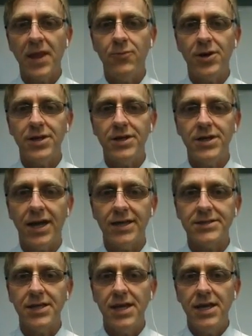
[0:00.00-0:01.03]
what it
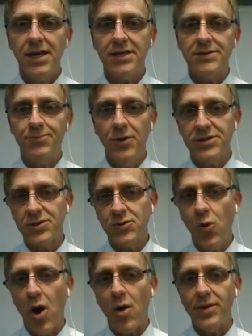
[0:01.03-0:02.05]
does is
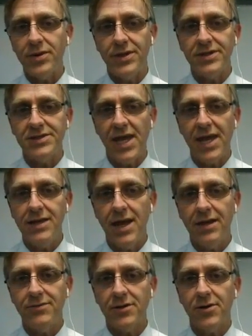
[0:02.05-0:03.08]
swap the z
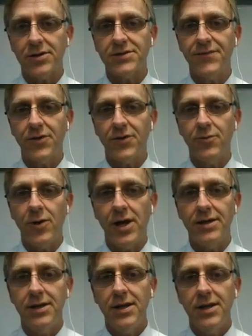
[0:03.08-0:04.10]
and the cos
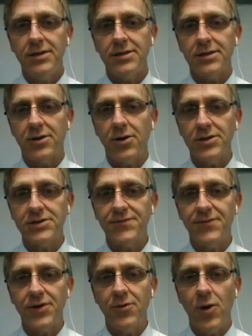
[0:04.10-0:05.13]
41. The cos
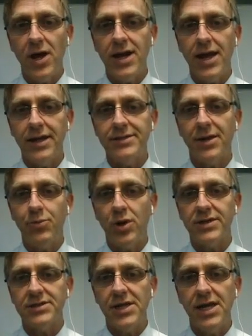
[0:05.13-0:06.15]
41 ends up
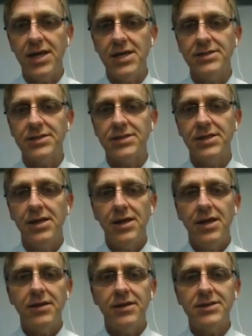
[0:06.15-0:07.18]
where the z is,
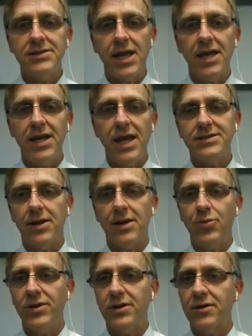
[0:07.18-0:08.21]
and the z ends
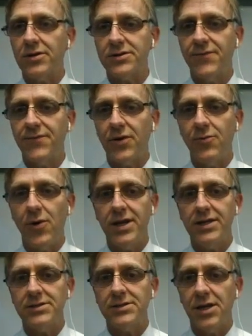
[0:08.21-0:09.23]
up where the cos 41
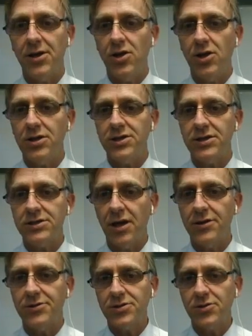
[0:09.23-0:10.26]
is. So you could just
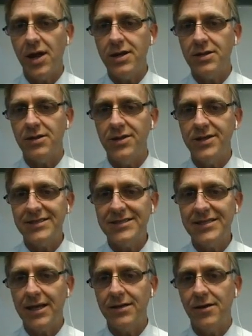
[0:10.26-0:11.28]
go straight to this
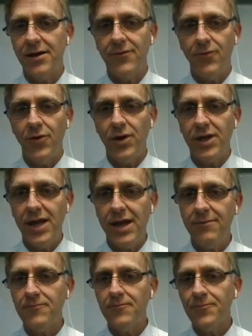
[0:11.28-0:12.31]
second line of
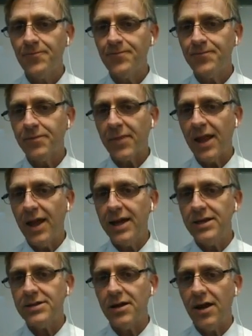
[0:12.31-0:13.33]
working,
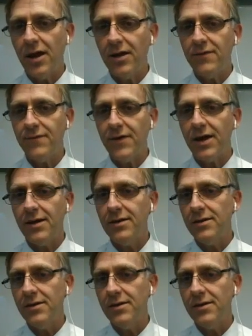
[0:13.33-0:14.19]
8 over